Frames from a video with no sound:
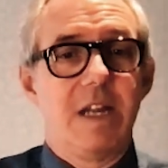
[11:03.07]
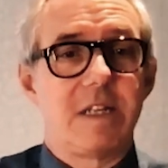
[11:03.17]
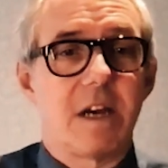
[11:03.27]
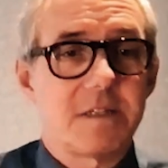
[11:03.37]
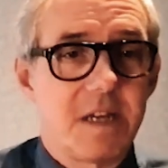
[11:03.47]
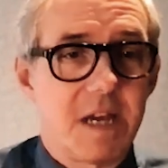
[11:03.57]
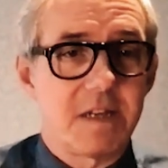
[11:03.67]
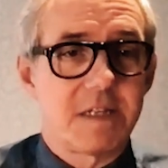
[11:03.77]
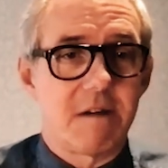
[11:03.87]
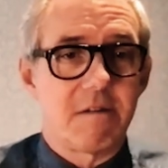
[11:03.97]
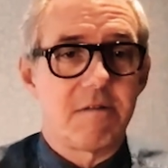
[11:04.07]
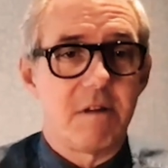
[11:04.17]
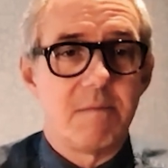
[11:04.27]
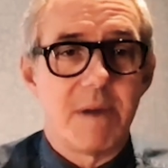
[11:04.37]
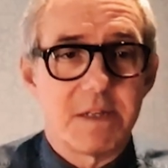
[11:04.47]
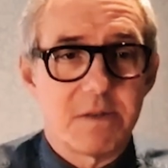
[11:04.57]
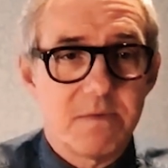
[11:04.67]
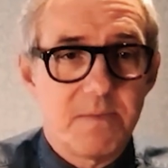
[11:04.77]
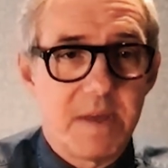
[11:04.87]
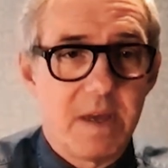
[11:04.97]
doesn't get a Cerachrom
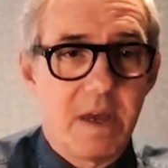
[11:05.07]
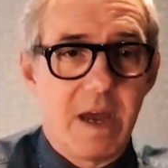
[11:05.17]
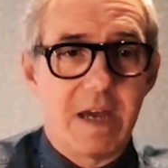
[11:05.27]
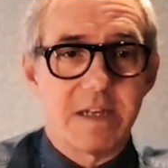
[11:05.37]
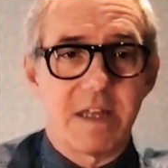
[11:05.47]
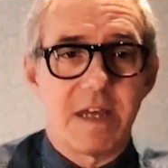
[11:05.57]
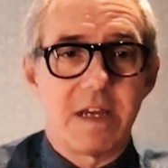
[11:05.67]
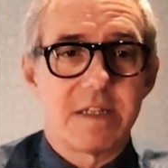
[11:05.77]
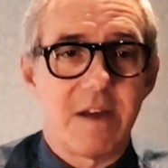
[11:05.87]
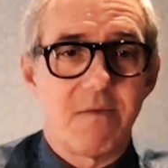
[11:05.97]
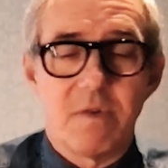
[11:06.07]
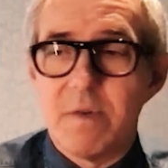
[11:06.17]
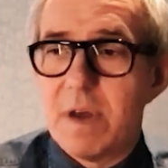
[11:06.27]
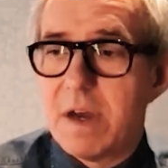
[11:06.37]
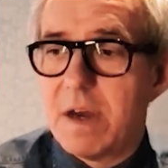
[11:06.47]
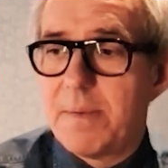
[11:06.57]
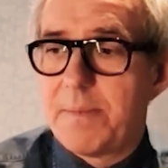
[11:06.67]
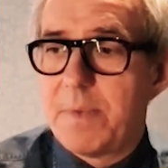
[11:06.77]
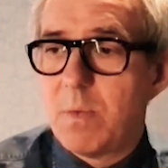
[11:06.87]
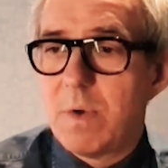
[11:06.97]
bezel, as I think several uh,
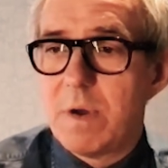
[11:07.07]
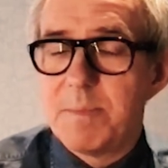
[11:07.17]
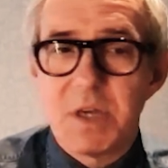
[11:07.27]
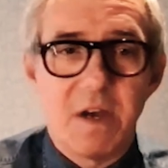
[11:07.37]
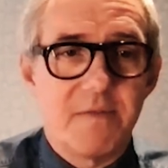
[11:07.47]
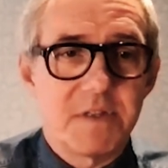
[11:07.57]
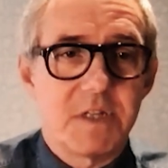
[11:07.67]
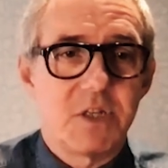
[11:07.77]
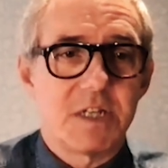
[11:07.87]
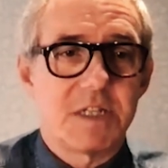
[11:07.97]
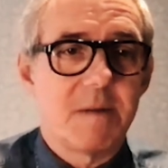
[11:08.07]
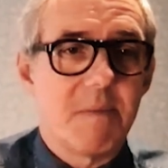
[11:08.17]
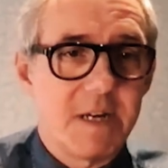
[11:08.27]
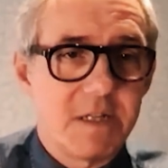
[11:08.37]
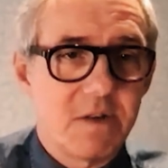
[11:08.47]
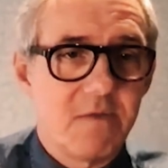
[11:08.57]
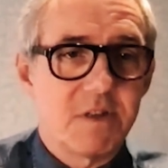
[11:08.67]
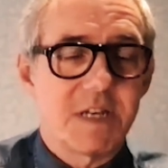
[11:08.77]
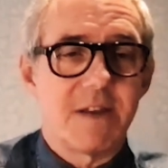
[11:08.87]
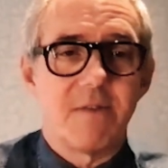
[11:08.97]
observers suggested it might do for
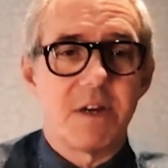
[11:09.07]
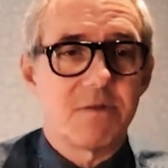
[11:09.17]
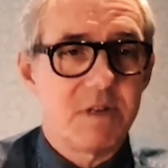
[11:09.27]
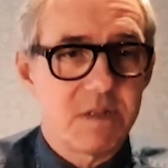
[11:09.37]
its anniversary.